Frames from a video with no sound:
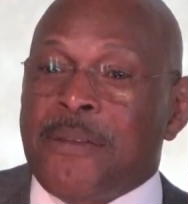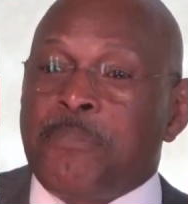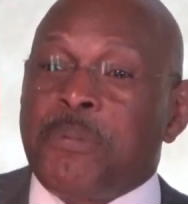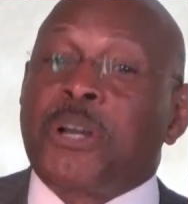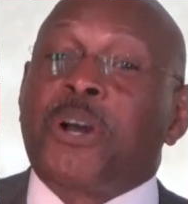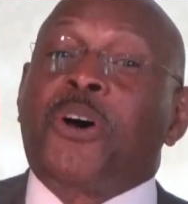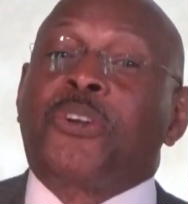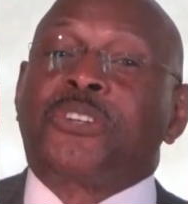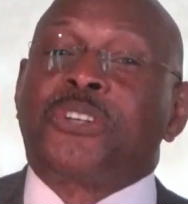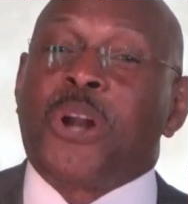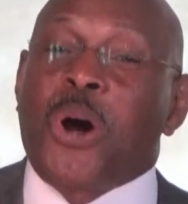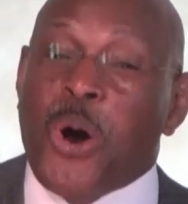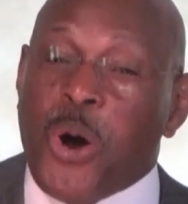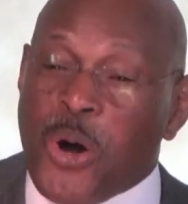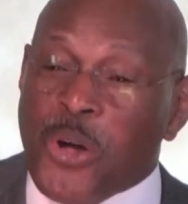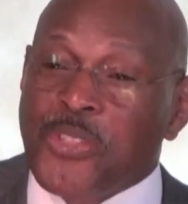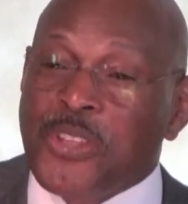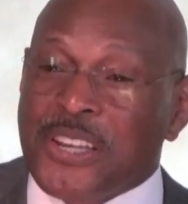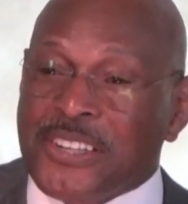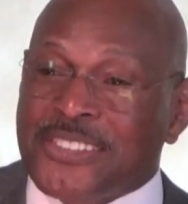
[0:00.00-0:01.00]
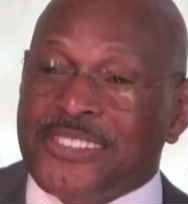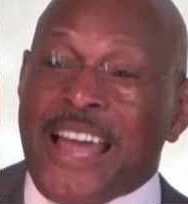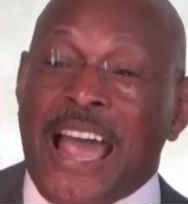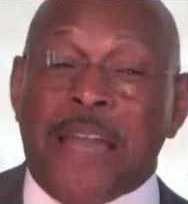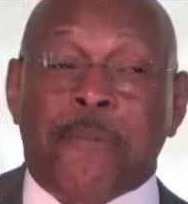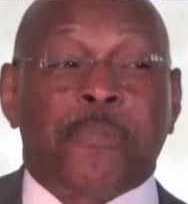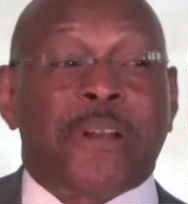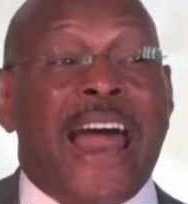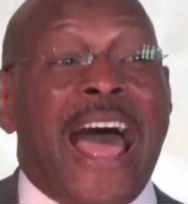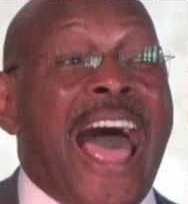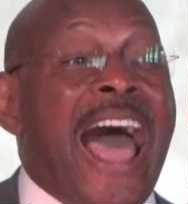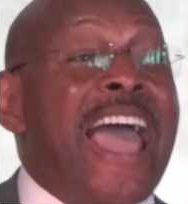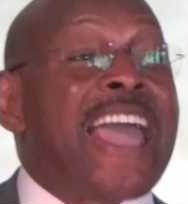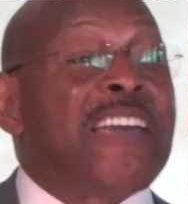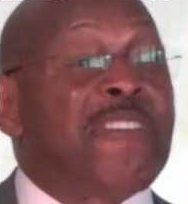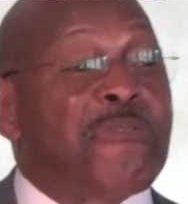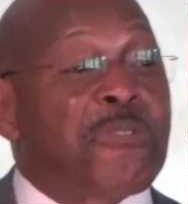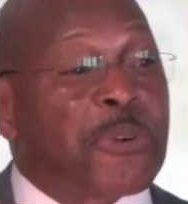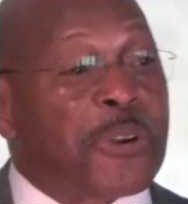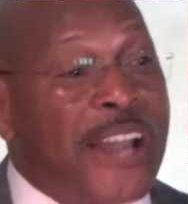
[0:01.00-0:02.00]
Because in all the excitement, I
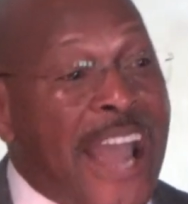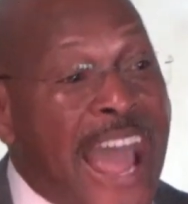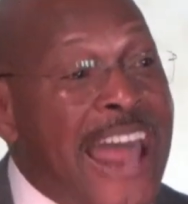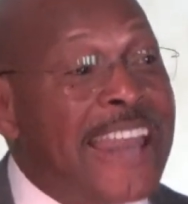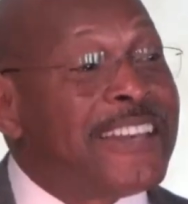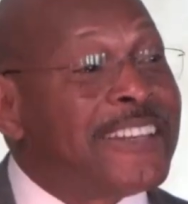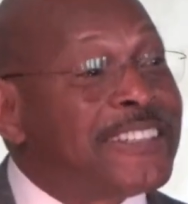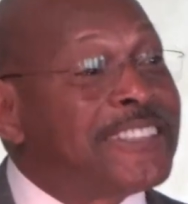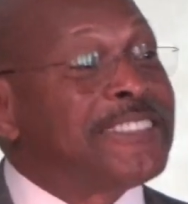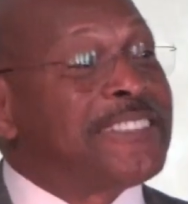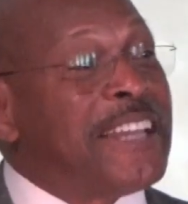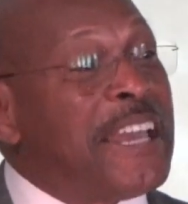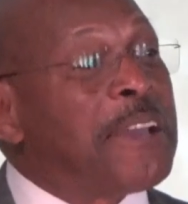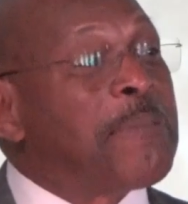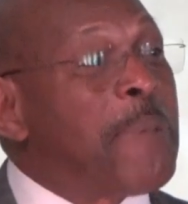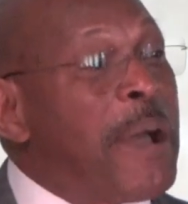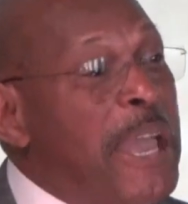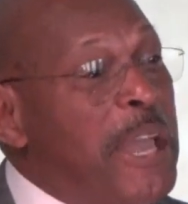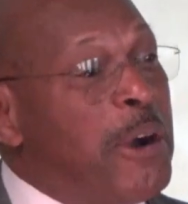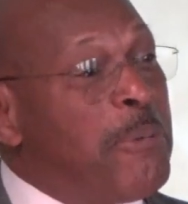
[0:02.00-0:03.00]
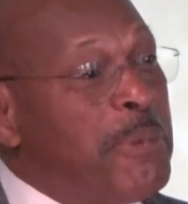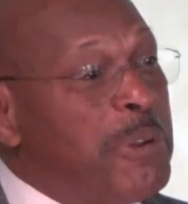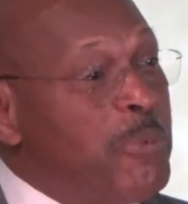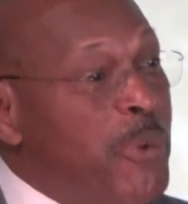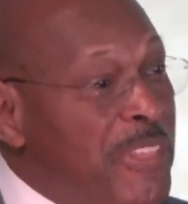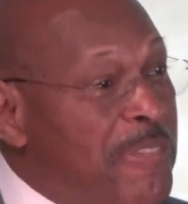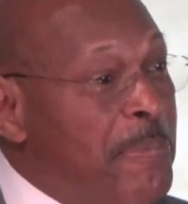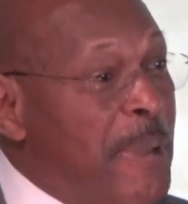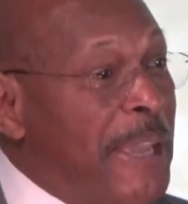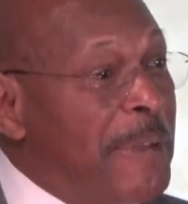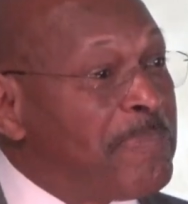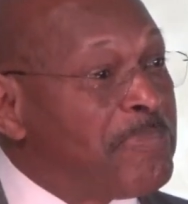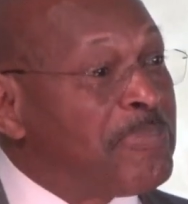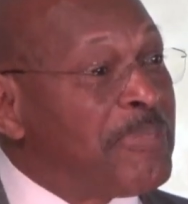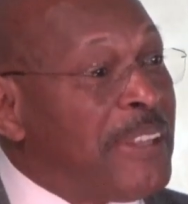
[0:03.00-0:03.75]
had forgotten to take my helmet with me.